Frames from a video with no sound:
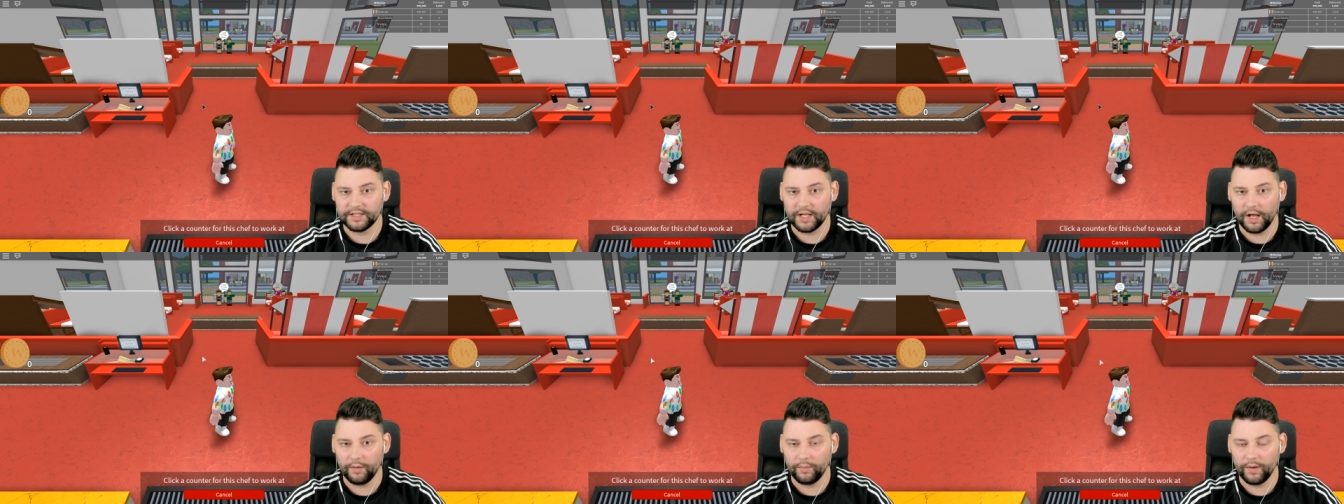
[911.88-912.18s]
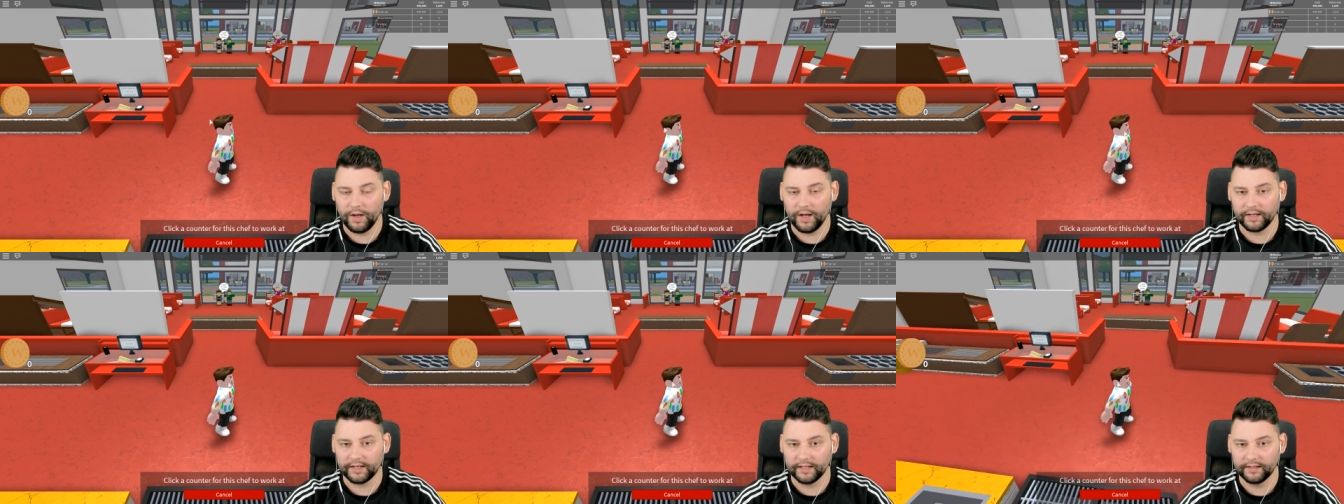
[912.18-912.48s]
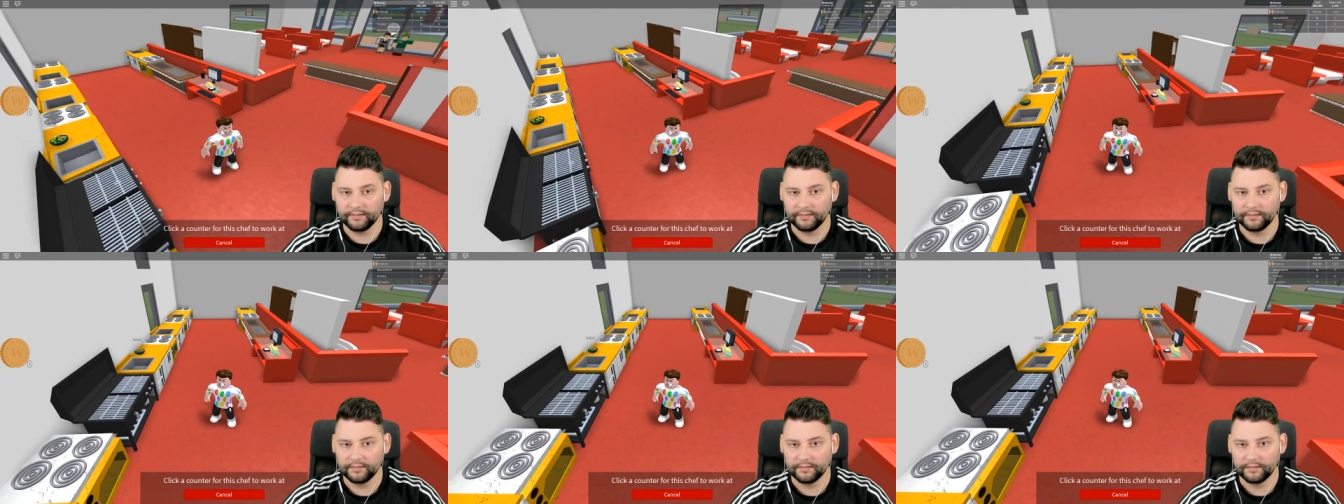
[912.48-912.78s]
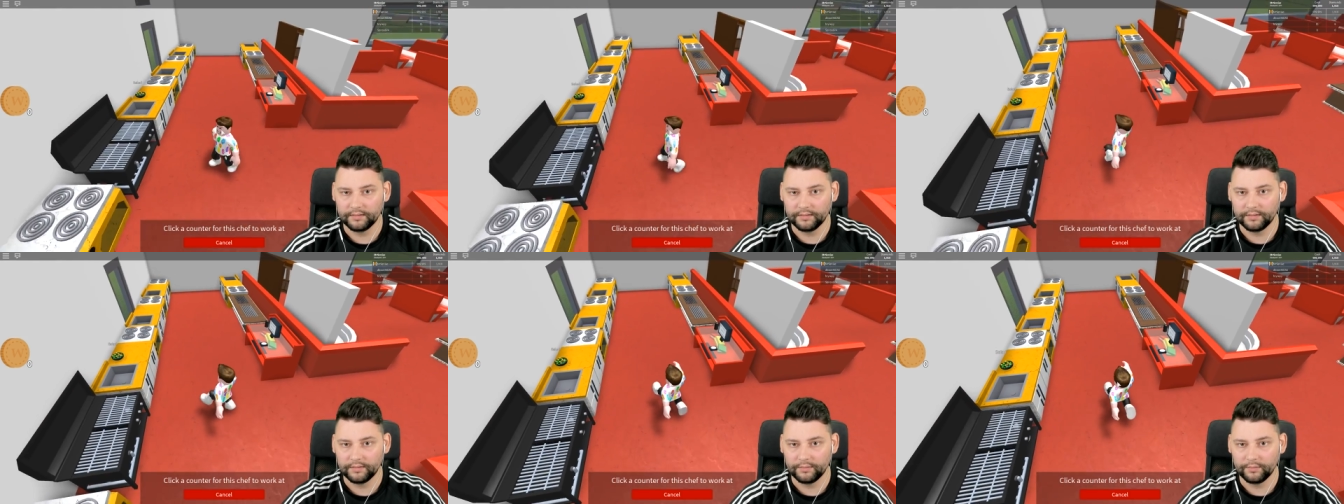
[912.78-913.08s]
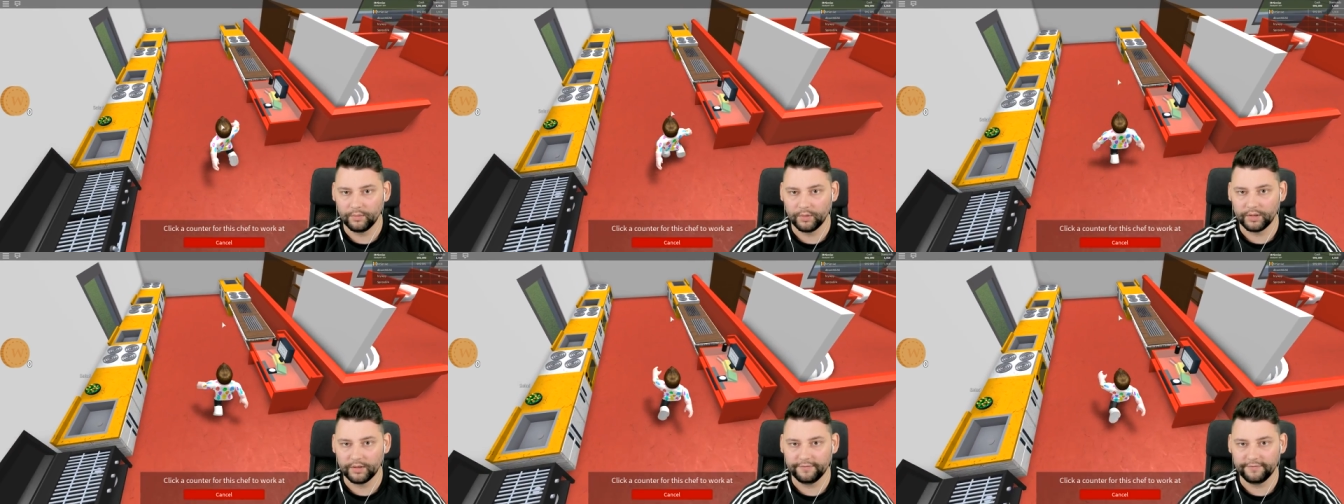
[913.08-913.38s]
start working.
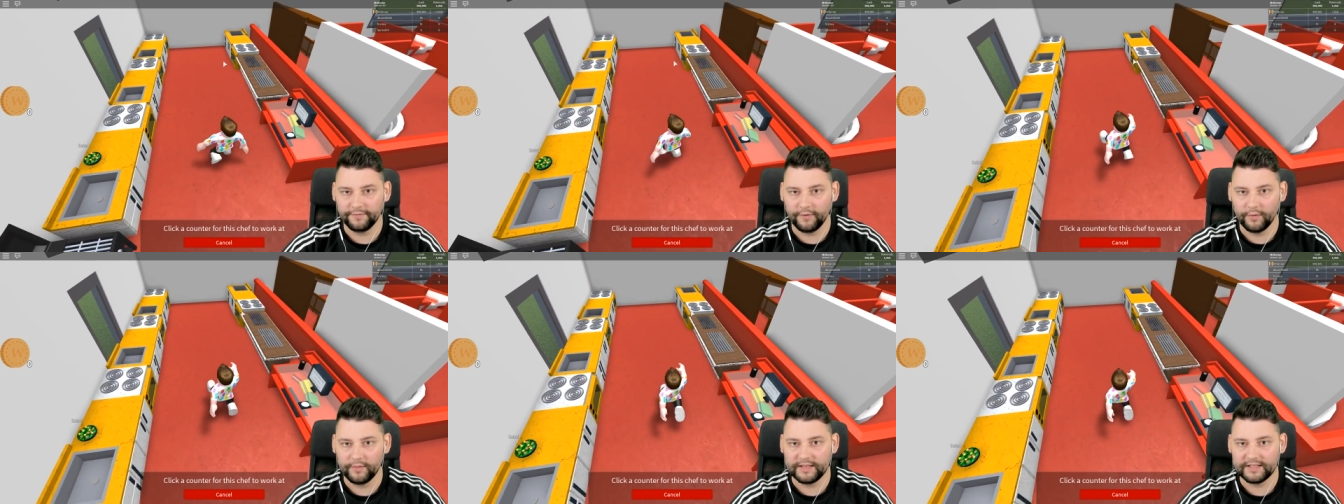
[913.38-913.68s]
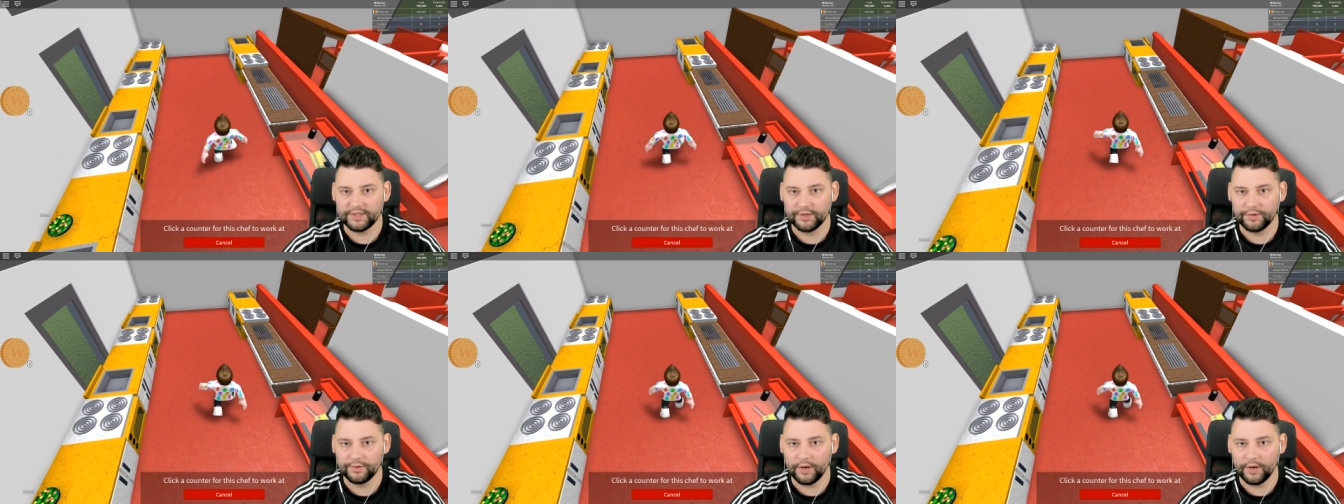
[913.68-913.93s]
We're going to throw this